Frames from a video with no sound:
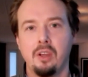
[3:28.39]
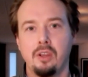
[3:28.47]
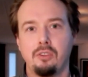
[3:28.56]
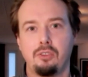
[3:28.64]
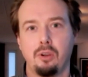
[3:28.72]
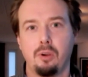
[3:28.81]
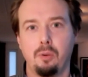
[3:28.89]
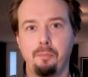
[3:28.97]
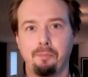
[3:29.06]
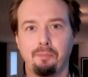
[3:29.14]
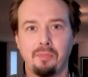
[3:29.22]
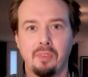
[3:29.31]
So
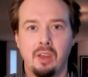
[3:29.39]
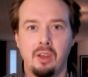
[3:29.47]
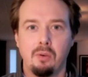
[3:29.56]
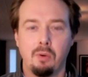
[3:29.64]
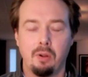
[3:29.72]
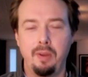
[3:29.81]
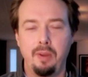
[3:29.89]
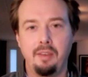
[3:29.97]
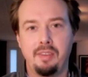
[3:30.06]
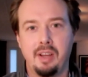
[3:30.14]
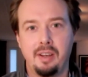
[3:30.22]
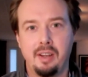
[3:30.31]
what we have
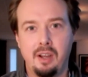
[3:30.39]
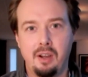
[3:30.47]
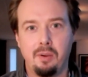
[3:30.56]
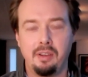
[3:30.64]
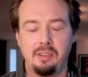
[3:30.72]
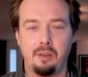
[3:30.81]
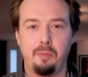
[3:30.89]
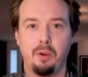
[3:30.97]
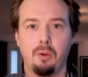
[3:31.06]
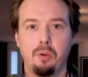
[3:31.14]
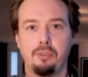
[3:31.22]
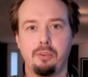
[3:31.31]
done now is that we
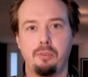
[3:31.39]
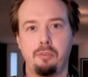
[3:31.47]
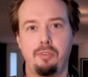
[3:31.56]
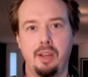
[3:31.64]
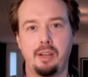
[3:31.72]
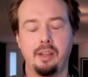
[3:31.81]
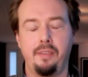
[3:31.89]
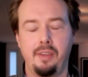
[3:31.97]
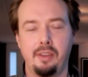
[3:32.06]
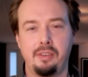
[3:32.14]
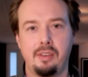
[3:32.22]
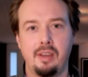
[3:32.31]
also reflected
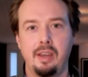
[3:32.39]
this